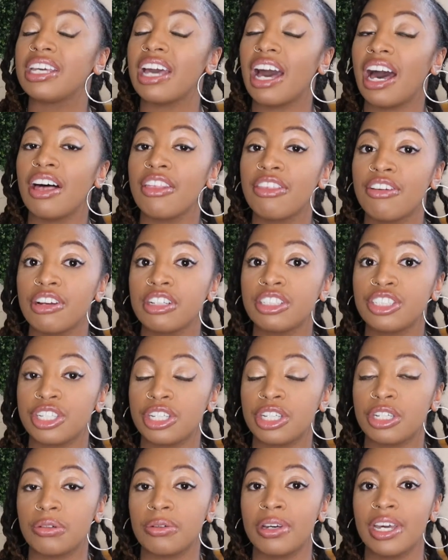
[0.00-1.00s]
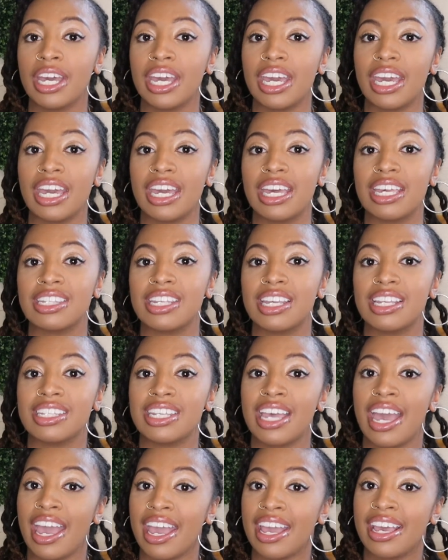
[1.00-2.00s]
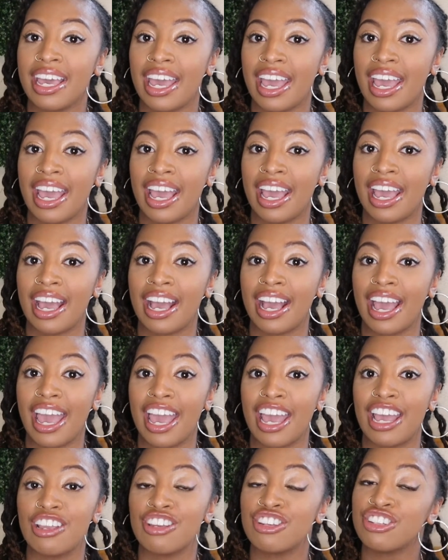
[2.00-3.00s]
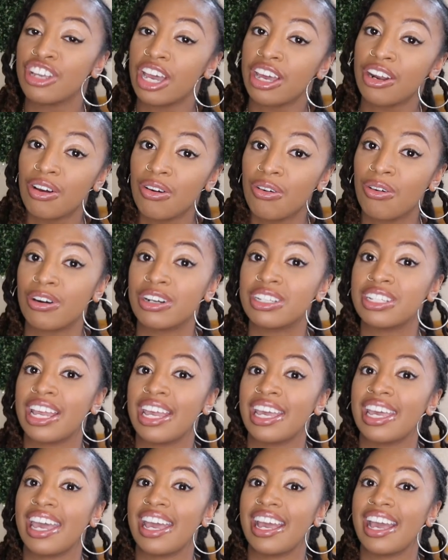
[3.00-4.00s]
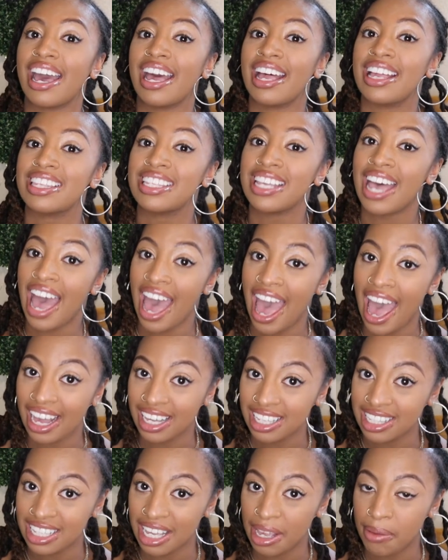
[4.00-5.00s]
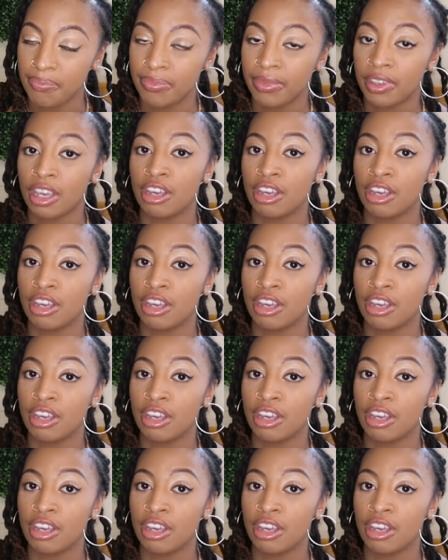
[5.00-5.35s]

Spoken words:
the other two is taking a shuttle or taking a taxi.